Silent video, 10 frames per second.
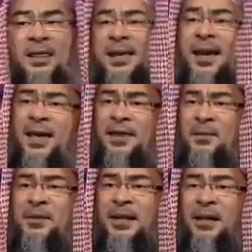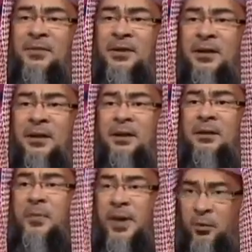and they themselves
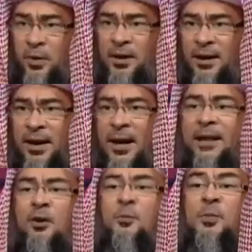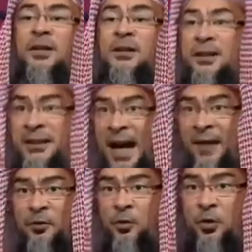prayed 1 rak'ah and completed it
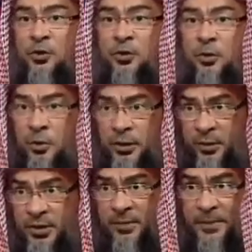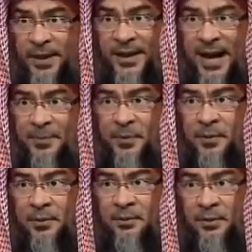afterwards, though there was a big
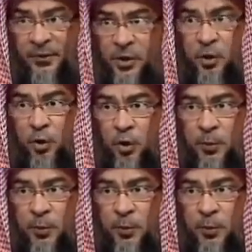gap. The first